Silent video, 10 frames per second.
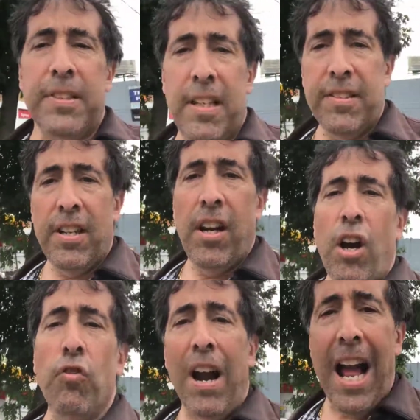says,
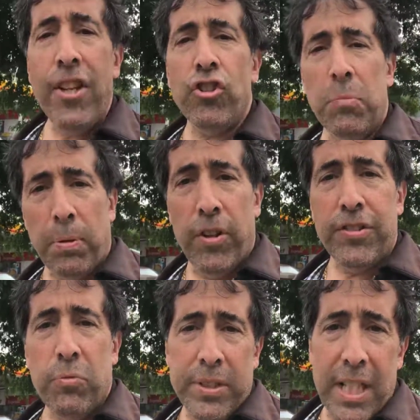a rational
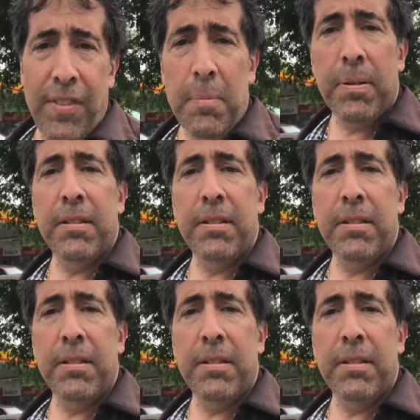person would give up.